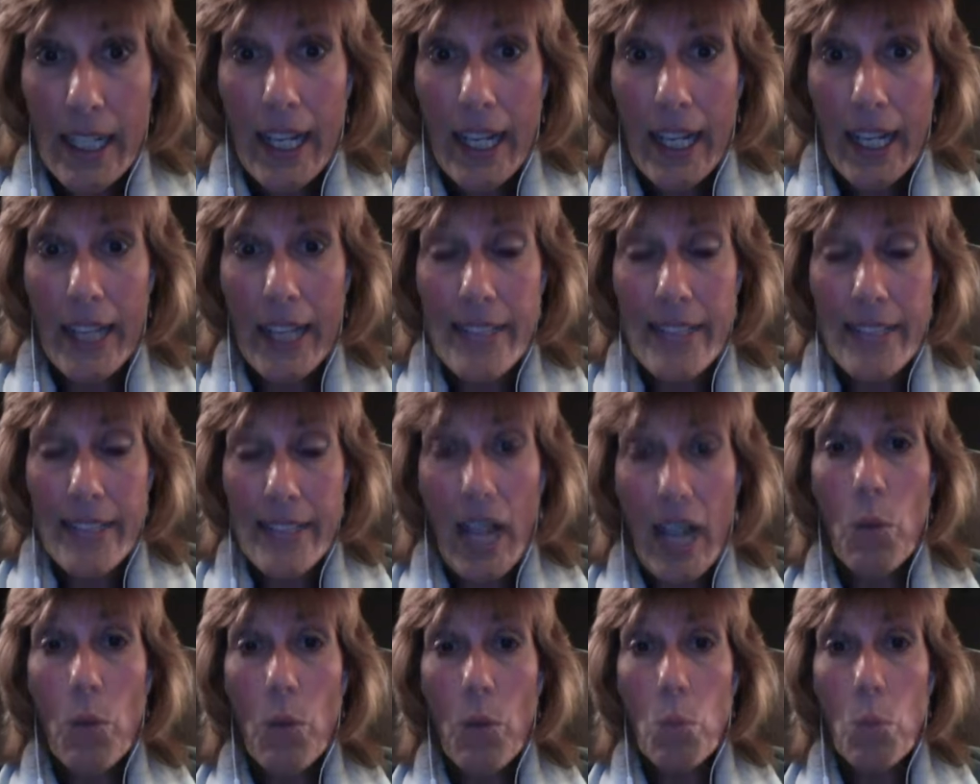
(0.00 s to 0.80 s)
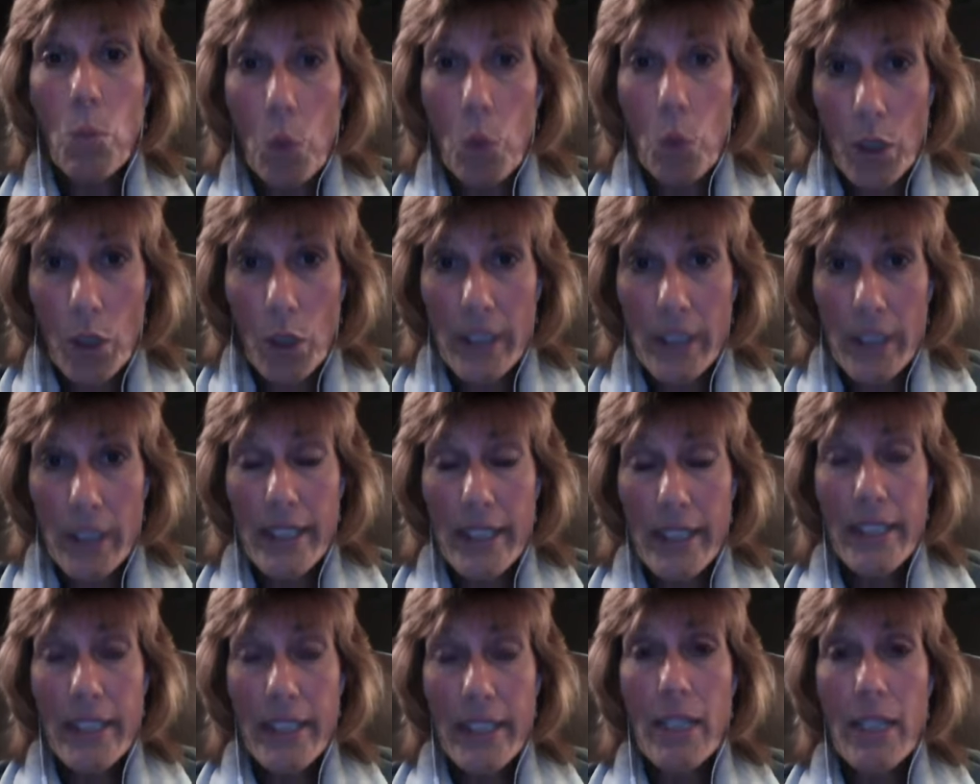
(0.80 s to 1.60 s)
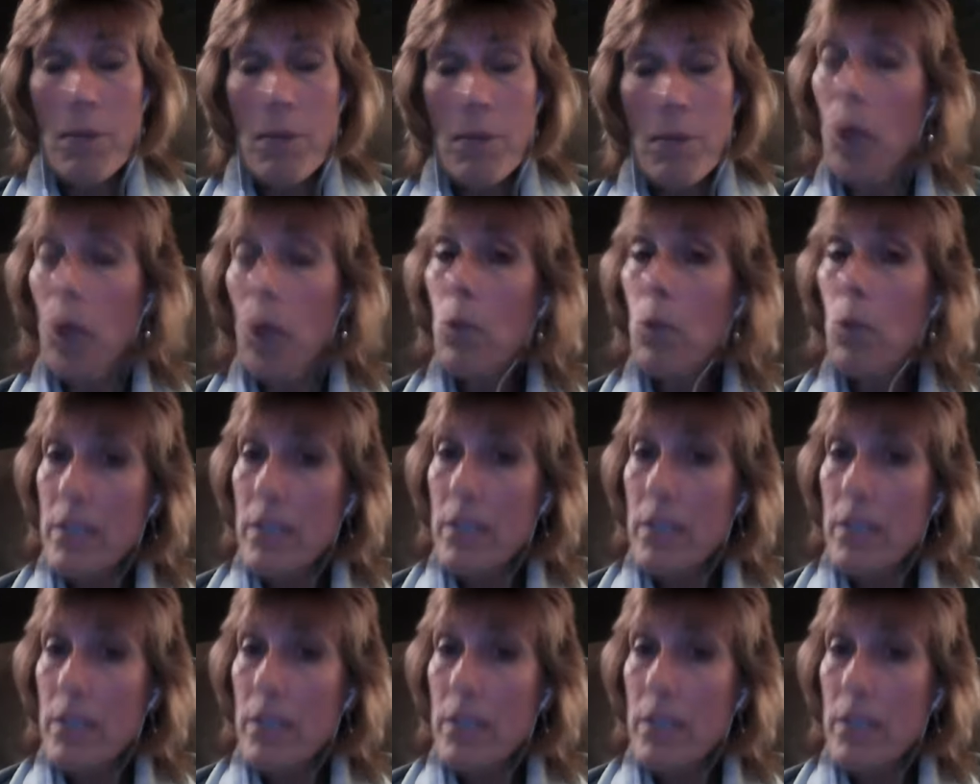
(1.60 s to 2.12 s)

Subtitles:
and not worry about what